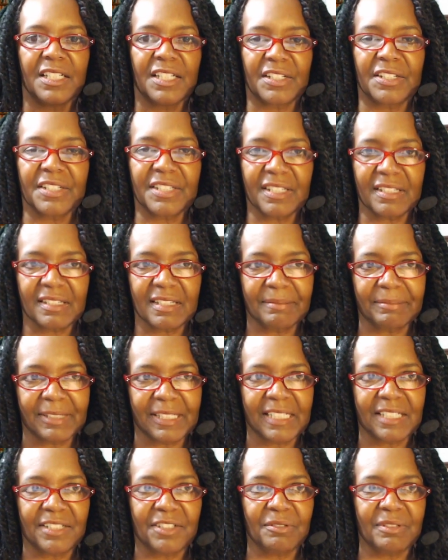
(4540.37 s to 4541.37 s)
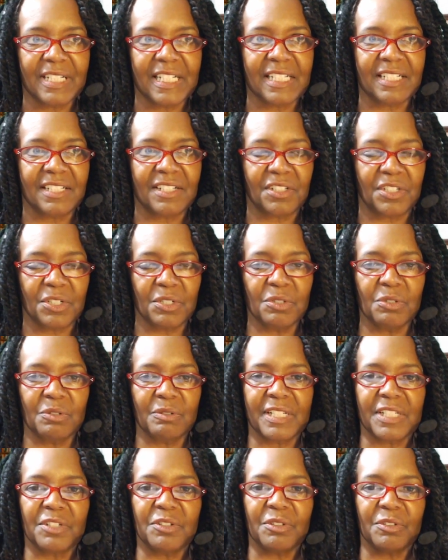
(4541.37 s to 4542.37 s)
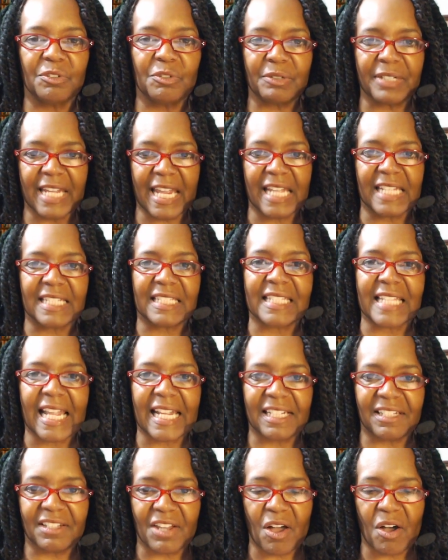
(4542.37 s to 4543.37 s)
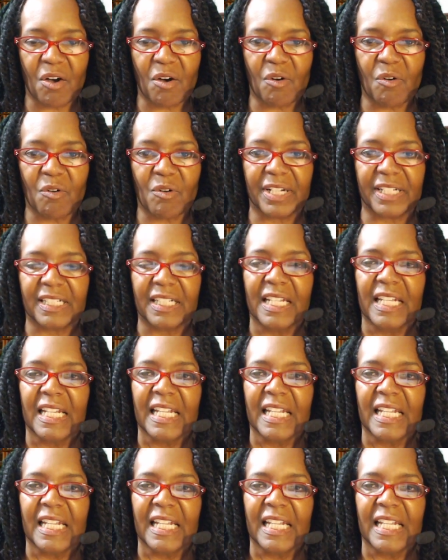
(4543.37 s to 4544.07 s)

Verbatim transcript: this is something that you need to do, and you you can't say no, and